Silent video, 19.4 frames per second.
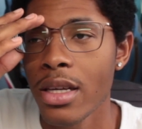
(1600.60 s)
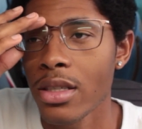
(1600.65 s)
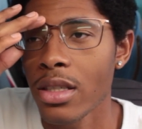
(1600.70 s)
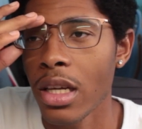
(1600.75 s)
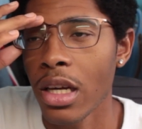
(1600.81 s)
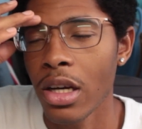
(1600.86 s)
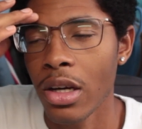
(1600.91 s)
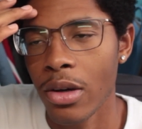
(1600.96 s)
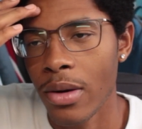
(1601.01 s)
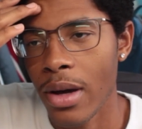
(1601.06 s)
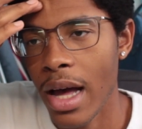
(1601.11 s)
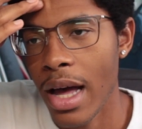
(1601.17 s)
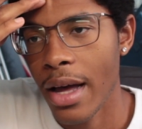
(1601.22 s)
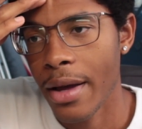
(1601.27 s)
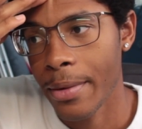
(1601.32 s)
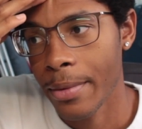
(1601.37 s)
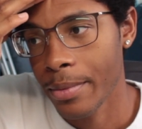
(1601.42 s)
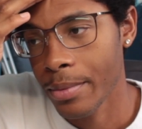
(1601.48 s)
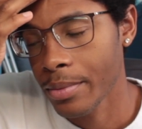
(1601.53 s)

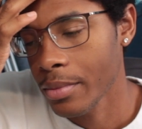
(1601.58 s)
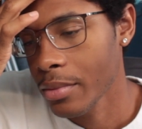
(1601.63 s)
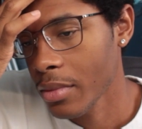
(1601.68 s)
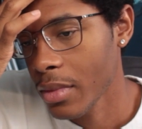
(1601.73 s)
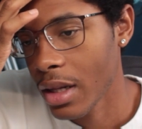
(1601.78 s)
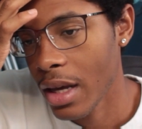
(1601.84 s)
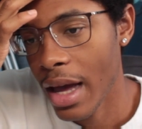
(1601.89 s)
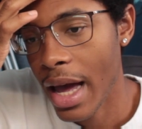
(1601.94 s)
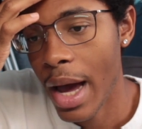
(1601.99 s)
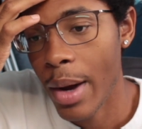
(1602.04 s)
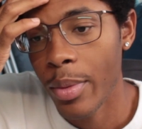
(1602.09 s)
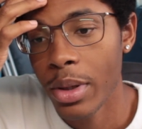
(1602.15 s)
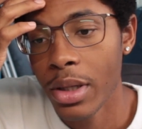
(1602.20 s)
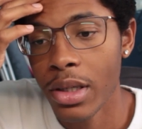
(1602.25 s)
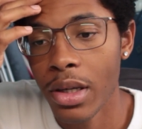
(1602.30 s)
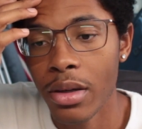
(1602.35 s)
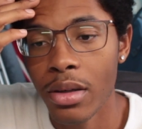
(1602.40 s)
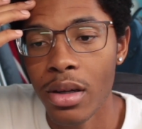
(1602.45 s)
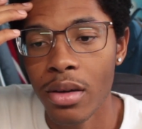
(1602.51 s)
So I
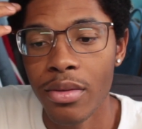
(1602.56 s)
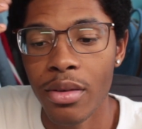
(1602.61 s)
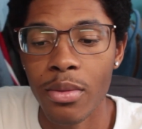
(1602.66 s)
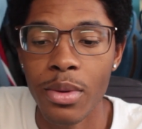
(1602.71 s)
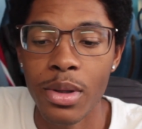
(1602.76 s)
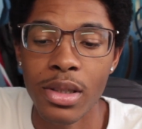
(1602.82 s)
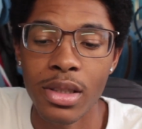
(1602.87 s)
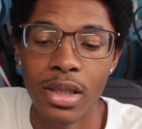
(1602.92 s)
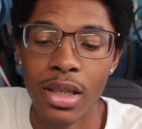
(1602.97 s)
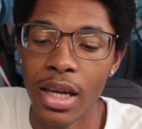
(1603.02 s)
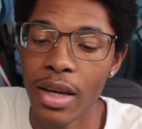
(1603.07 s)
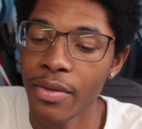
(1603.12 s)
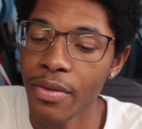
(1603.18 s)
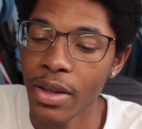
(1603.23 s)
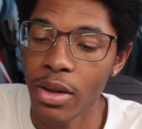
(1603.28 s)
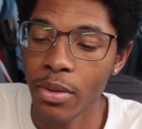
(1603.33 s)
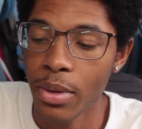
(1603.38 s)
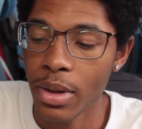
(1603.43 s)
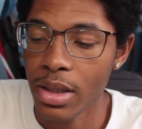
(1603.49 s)
really don't know
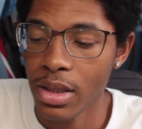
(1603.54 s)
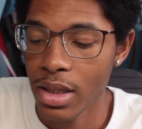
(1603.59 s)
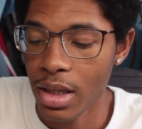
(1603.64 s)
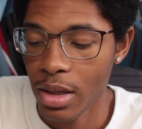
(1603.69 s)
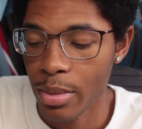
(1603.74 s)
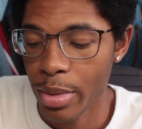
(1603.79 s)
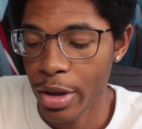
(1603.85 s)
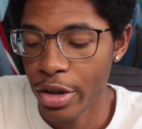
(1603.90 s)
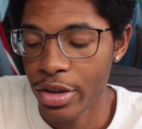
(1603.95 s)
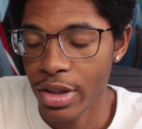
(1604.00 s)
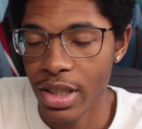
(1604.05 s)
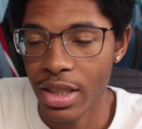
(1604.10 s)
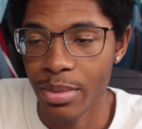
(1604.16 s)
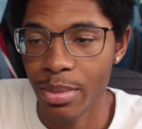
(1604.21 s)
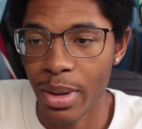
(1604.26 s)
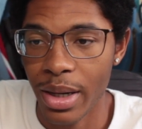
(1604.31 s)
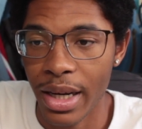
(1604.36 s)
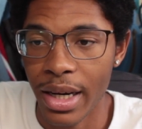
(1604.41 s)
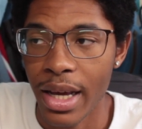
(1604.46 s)
if anyone is gonna purchase,
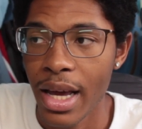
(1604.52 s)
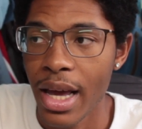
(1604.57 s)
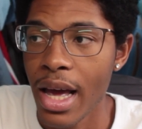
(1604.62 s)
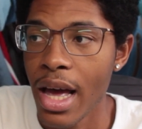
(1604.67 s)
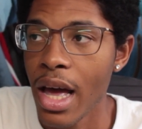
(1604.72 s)
but